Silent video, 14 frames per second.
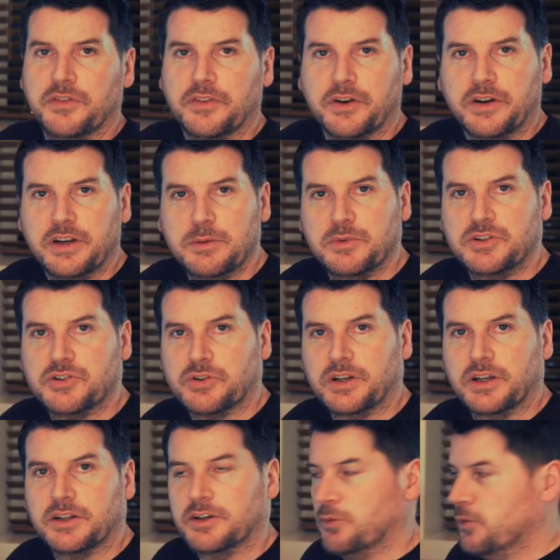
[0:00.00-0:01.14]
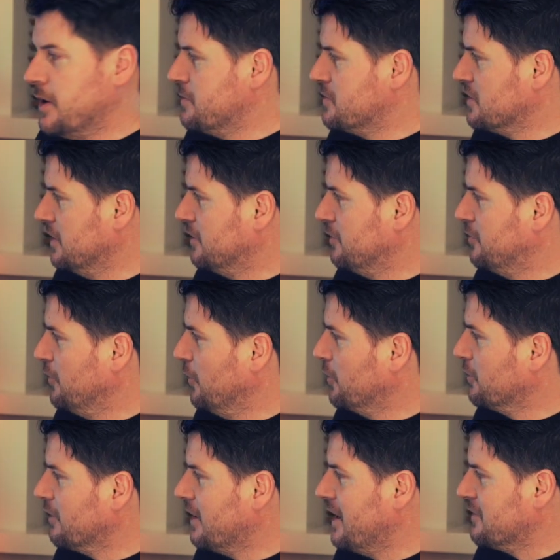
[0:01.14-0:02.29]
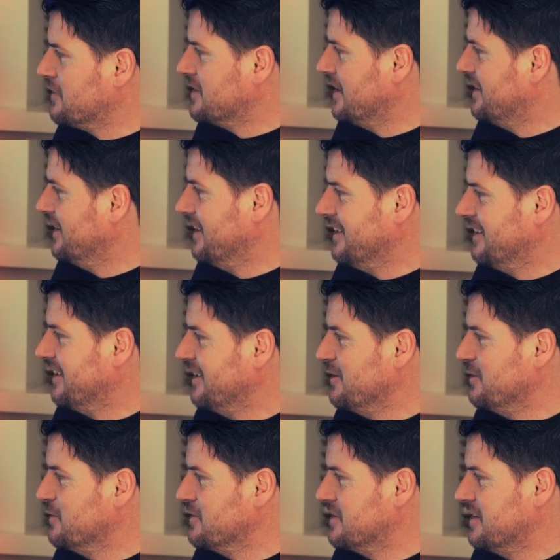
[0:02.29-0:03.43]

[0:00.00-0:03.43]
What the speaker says: their imagery on their website. The photographs that they use